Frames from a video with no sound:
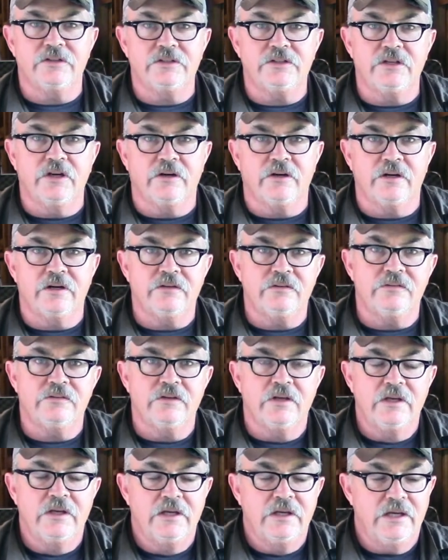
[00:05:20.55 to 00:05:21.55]

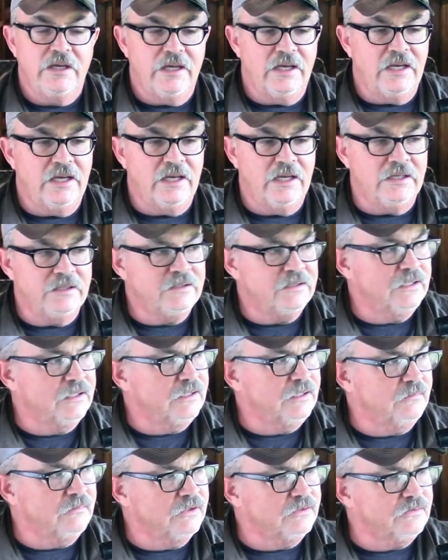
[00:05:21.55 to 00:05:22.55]
yards, And
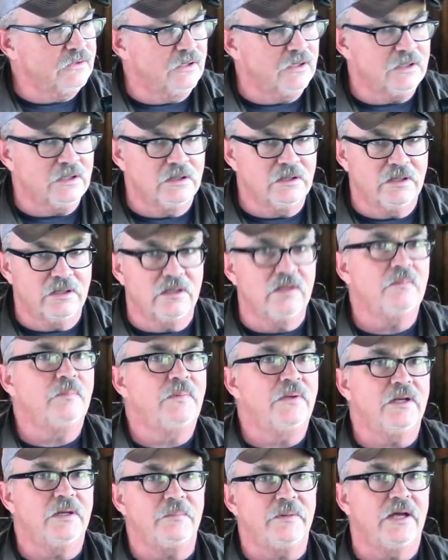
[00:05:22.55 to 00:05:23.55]
then we'll talk a little
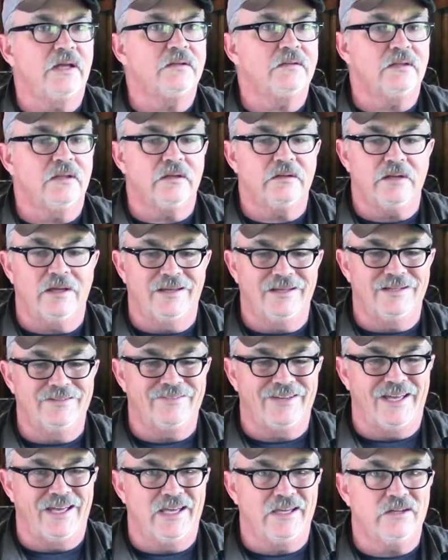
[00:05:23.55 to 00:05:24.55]
bit about the kind
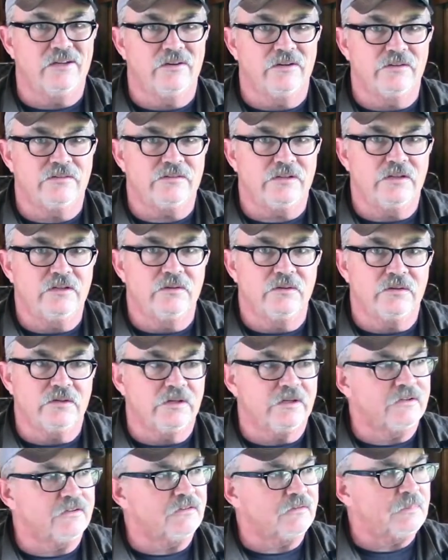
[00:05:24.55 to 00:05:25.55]
of accuracy you
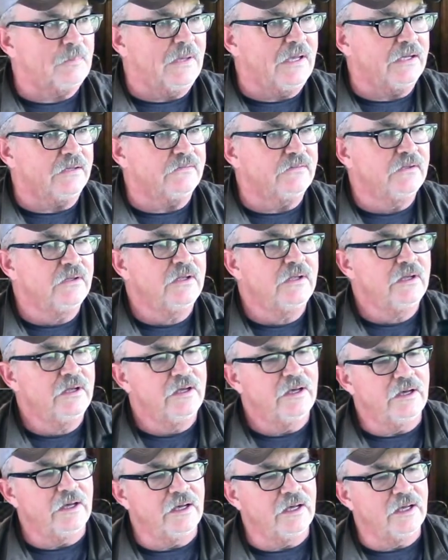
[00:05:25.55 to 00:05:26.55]
could expect
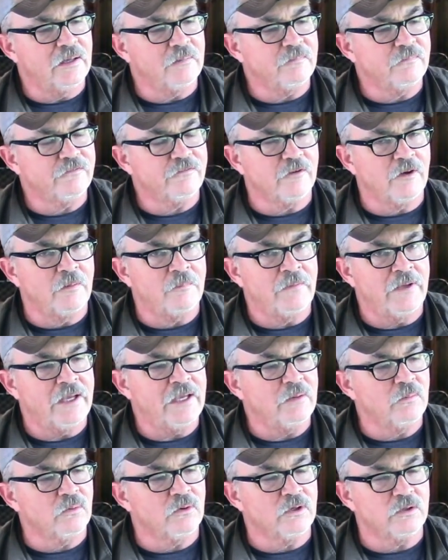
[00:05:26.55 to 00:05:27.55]
from
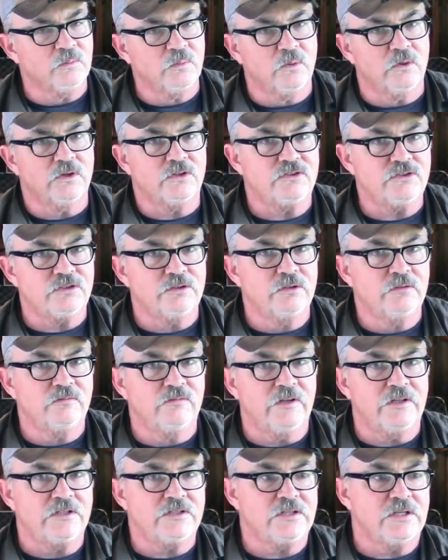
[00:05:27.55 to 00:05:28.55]
a World War II
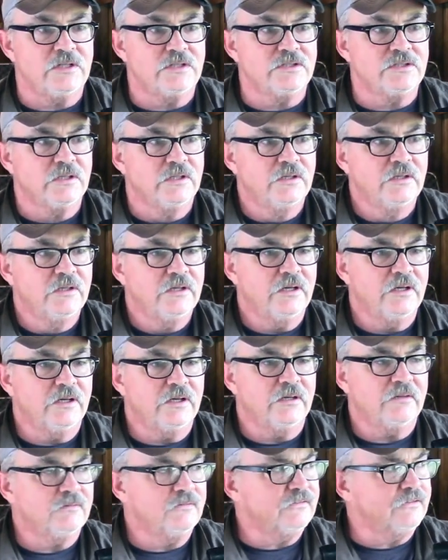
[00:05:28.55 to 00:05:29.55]
vintage
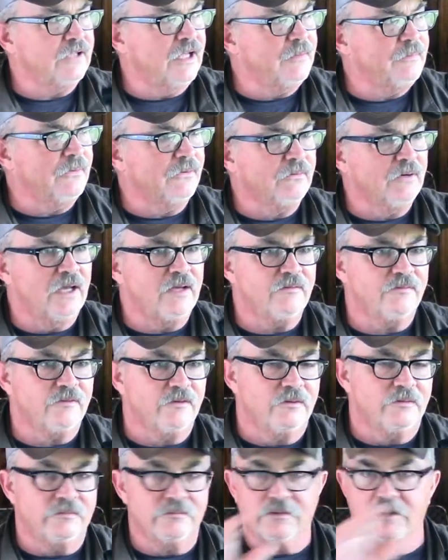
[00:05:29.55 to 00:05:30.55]
sniper
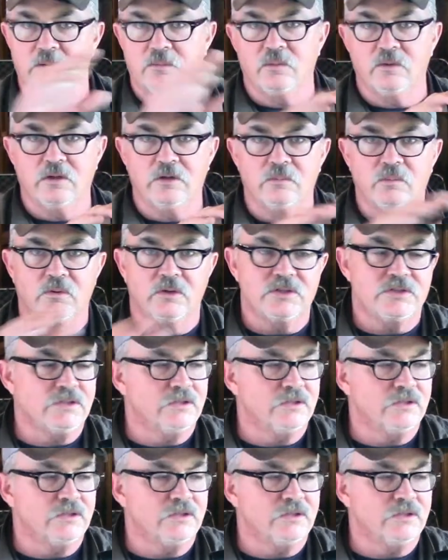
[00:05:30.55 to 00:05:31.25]
rifle with a World War II